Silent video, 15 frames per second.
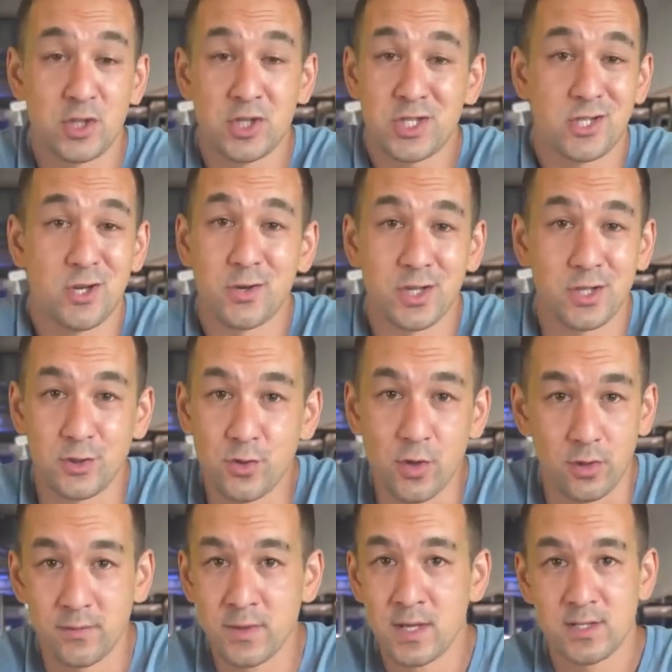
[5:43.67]
You can just go to
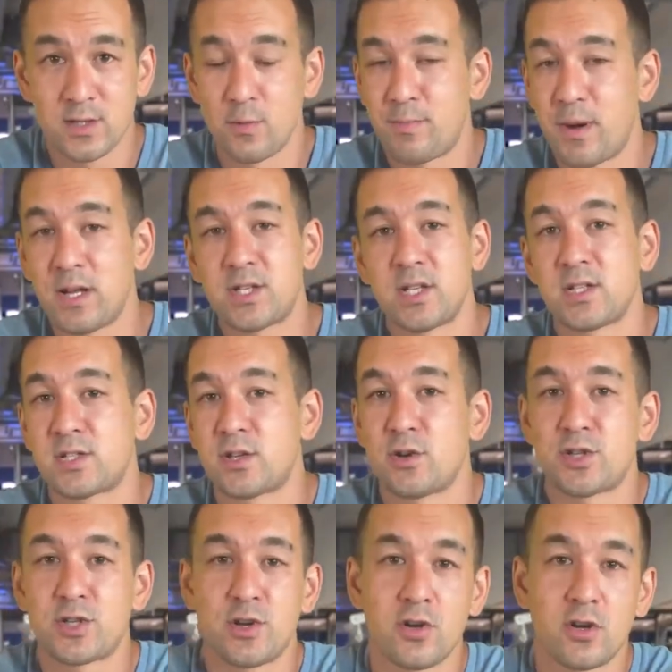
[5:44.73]
Google. So punch in
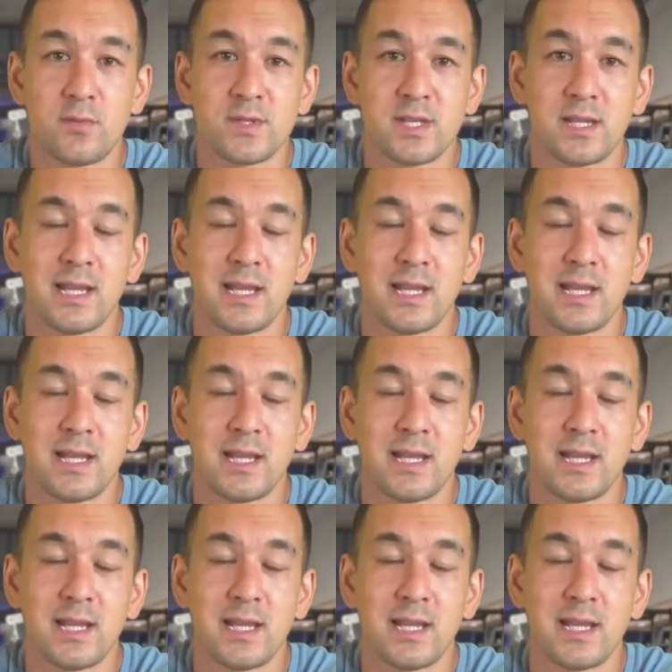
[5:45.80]
search terms